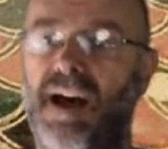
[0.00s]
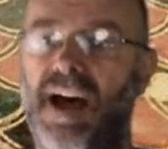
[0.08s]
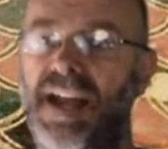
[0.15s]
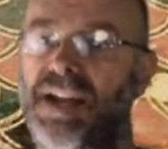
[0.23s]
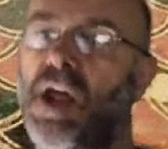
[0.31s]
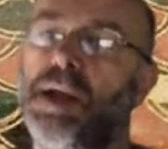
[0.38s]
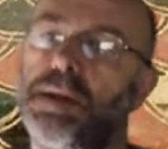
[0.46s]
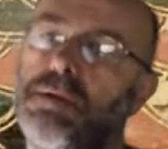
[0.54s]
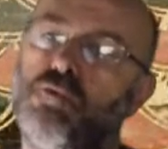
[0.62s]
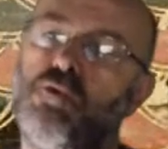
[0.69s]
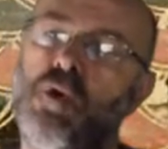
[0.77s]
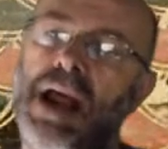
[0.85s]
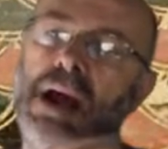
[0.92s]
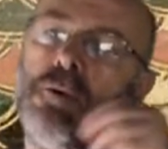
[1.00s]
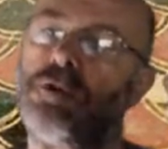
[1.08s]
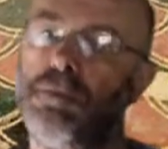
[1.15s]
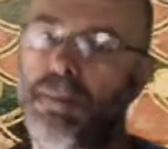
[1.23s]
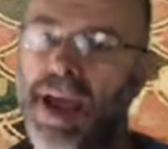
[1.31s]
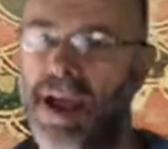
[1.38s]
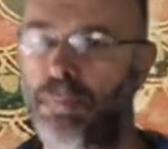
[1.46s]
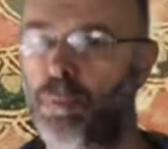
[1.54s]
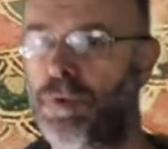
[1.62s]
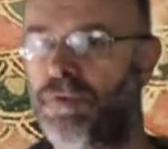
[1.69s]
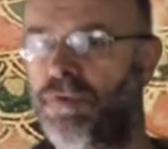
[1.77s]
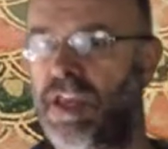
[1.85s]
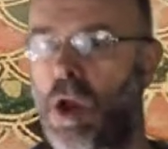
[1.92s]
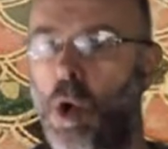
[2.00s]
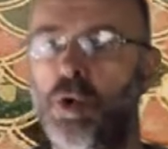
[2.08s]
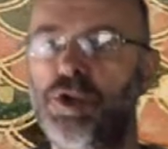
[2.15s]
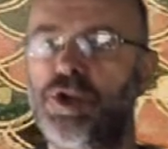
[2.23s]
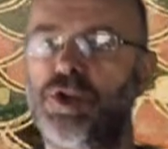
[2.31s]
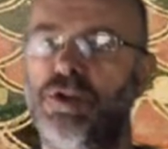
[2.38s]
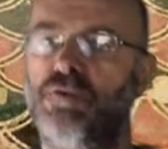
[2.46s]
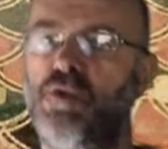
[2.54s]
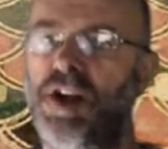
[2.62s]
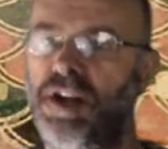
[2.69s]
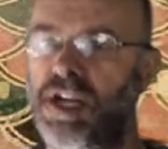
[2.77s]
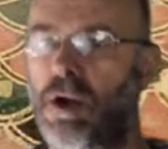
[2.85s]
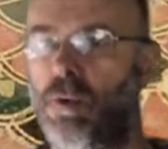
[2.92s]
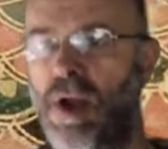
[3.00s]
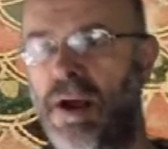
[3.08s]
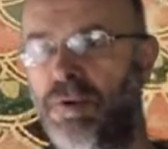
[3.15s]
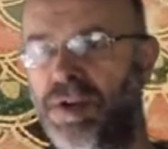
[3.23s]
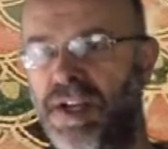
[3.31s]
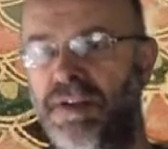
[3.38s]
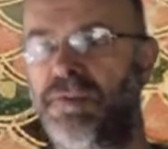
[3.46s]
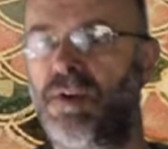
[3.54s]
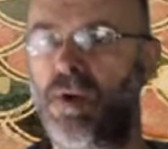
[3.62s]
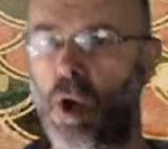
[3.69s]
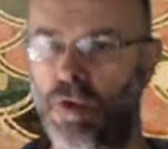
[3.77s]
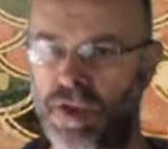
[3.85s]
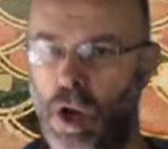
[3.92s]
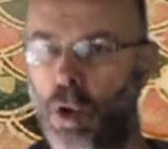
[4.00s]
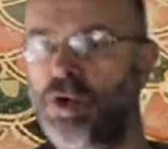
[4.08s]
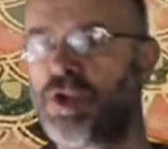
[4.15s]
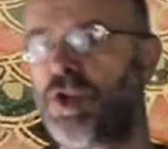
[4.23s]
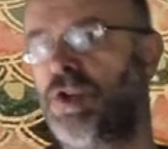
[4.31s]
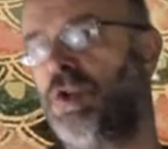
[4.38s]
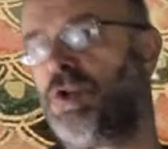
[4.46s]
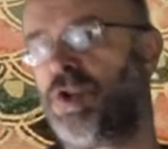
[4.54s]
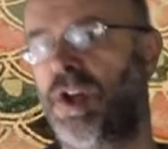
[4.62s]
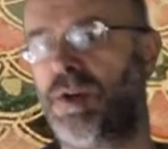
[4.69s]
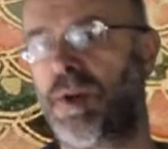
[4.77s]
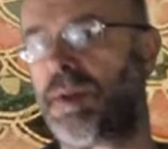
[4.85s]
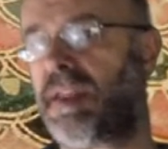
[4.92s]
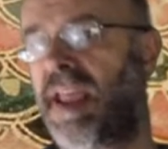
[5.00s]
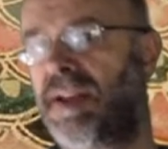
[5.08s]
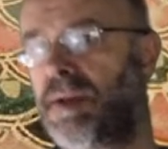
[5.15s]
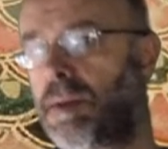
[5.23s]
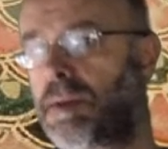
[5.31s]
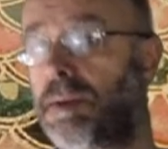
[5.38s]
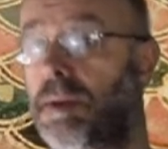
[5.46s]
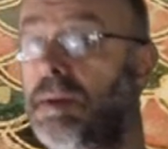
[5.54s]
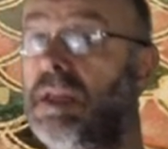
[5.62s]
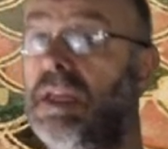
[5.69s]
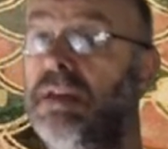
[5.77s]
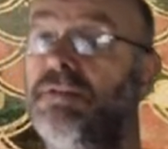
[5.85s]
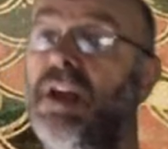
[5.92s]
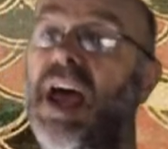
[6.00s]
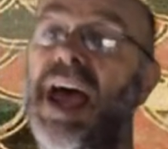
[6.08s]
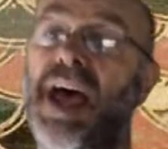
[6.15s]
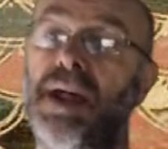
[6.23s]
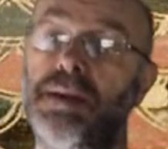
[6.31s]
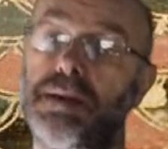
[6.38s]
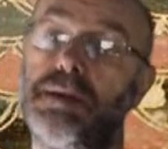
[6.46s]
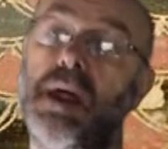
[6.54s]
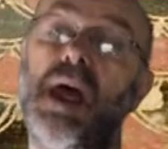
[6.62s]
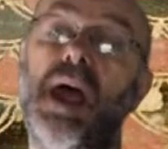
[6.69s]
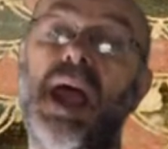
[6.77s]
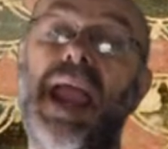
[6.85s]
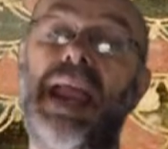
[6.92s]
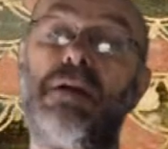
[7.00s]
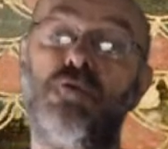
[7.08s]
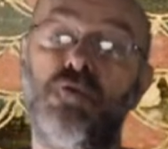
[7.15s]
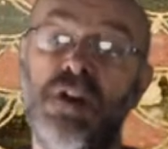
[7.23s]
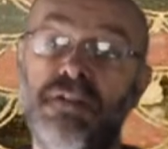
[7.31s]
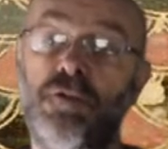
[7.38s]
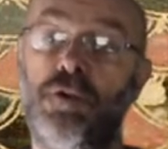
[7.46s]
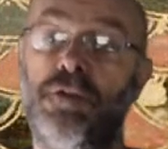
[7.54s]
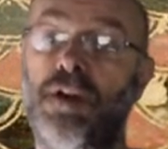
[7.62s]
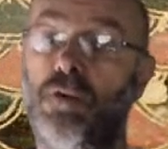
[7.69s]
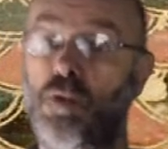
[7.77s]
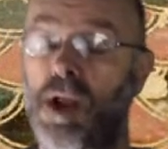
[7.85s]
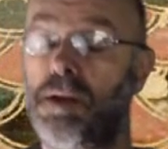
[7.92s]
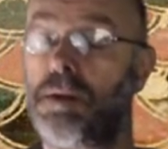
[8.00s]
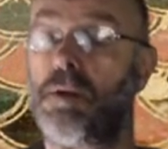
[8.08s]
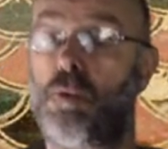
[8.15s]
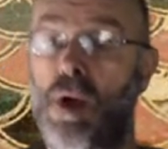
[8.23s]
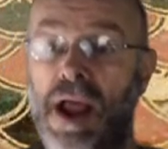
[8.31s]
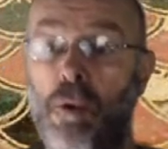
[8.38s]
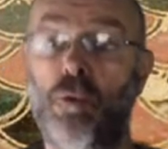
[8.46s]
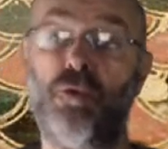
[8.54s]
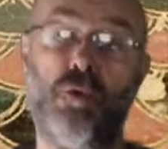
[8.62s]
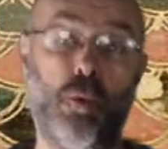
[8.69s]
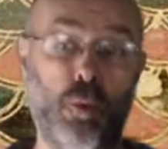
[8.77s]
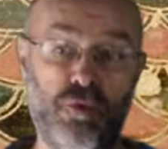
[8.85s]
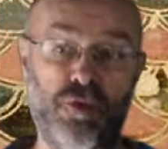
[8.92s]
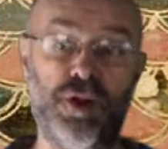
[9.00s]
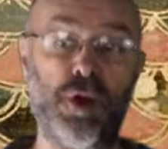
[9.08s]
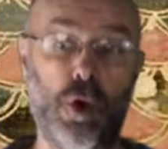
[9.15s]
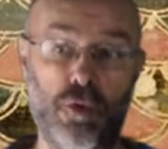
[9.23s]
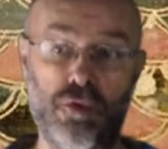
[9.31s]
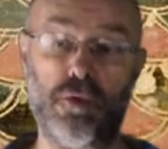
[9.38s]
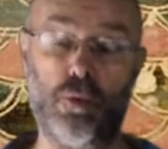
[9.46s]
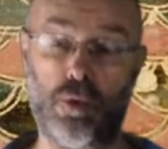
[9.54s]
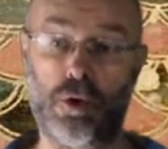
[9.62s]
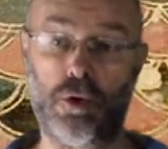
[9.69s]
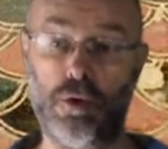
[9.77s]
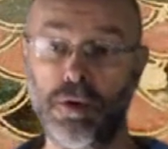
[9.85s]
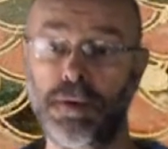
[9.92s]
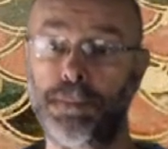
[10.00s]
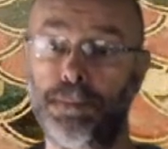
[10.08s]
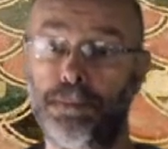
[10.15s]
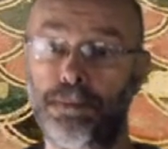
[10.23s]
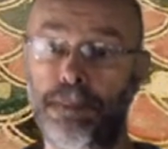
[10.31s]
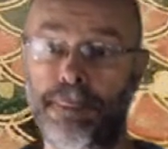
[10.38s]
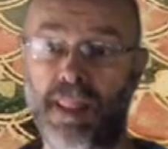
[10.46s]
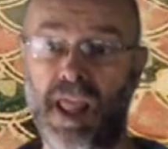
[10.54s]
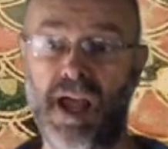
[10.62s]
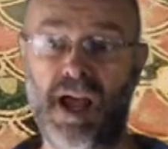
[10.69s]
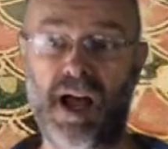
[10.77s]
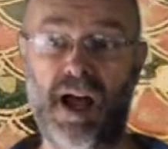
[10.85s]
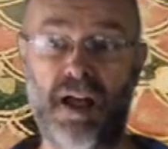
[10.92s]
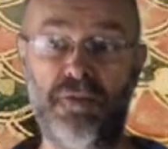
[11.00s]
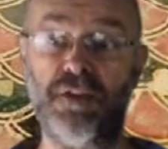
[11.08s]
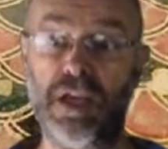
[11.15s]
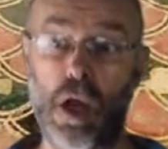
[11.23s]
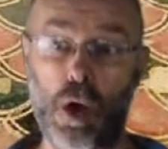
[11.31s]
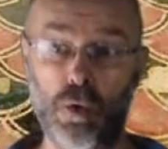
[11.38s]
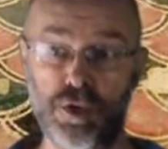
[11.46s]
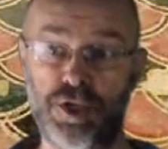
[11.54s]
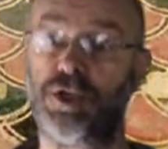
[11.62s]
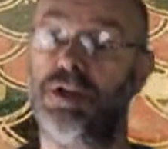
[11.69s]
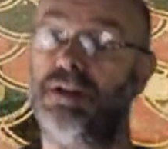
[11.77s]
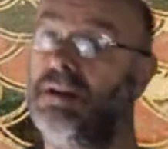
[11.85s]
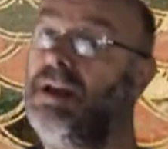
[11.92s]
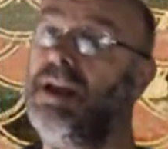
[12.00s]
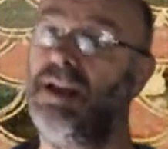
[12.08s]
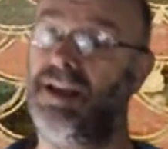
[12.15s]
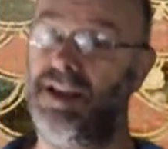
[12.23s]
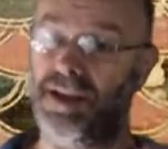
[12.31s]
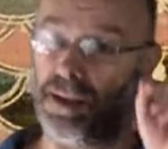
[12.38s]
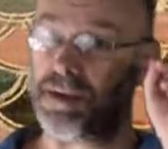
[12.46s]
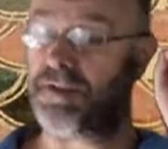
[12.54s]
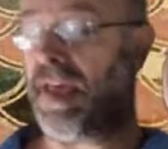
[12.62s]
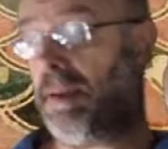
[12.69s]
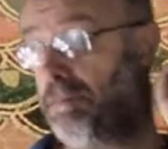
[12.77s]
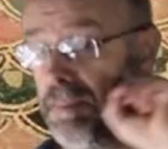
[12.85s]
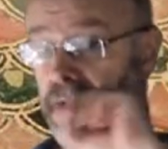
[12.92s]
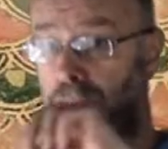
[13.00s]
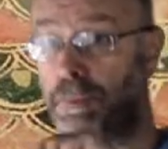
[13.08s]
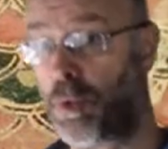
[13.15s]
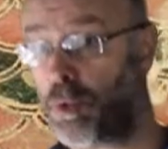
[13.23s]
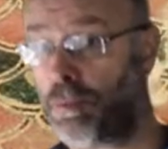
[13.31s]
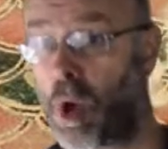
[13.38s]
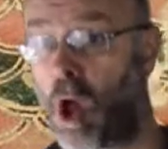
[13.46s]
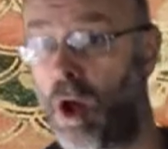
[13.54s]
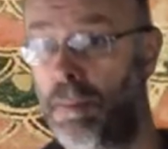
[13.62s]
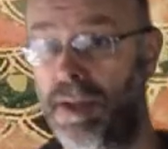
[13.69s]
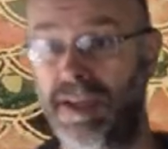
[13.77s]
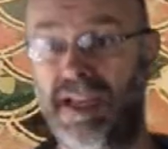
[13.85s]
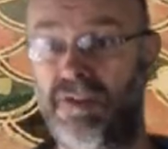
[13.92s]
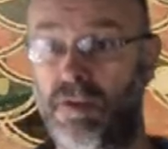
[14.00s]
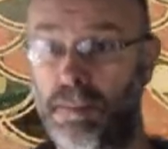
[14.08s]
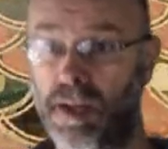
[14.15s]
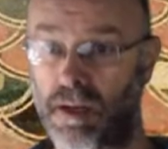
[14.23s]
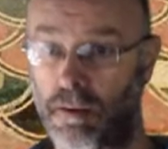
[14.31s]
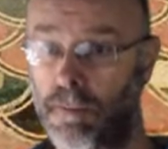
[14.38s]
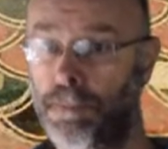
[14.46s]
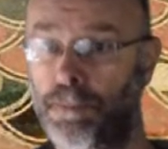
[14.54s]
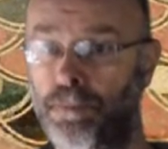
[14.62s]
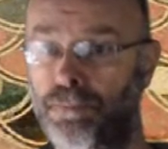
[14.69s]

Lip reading: A nice round map with the ocean running around it. The ocean, you should understand, is conceived as a river that runs around the world. The ocean is that big blue blob in the middle.